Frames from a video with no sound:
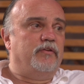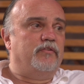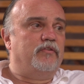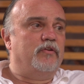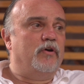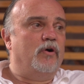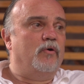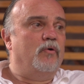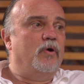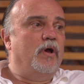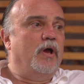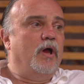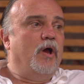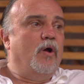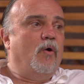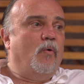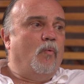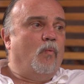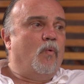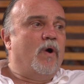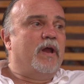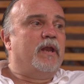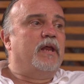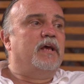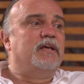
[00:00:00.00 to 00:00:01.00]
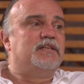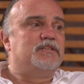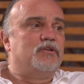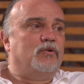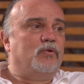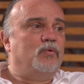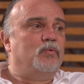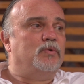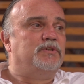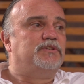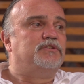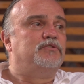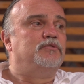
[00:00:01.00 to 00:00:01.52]
So one has
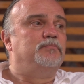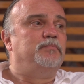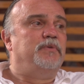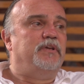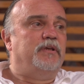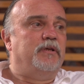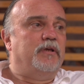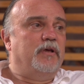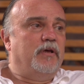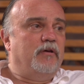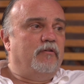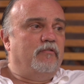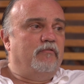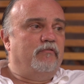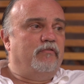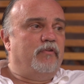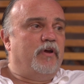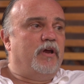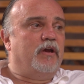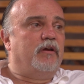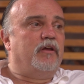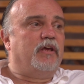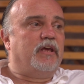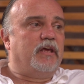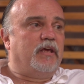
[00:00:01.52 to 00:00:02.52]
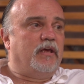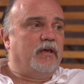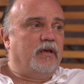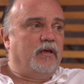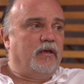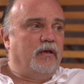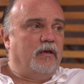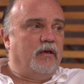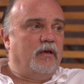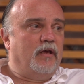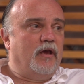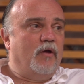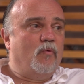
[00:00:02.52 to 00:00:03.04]
always to be very
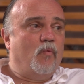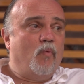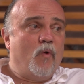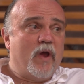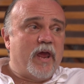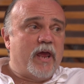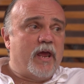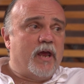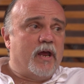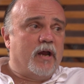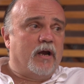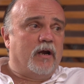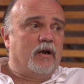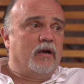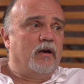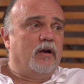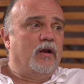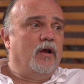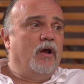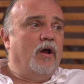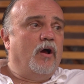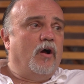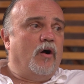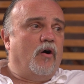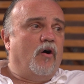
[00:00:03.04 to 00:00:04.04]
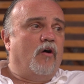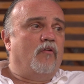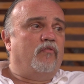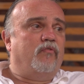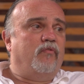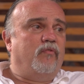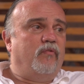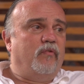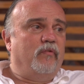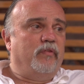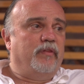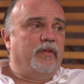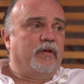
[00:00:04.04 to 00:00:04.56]
aware
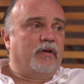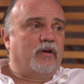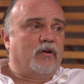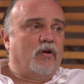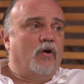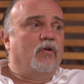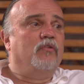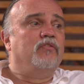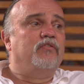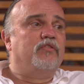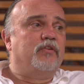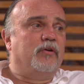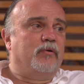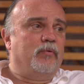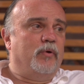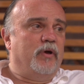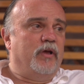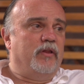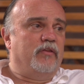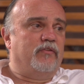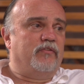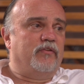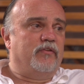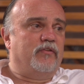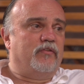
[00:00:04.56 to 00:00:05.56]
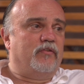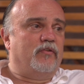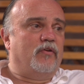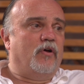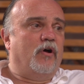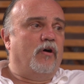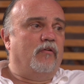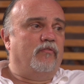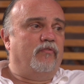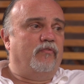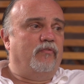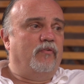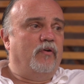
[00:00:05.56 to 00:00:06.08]
of the consequences
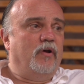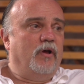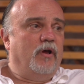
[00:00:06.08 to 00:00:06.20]
of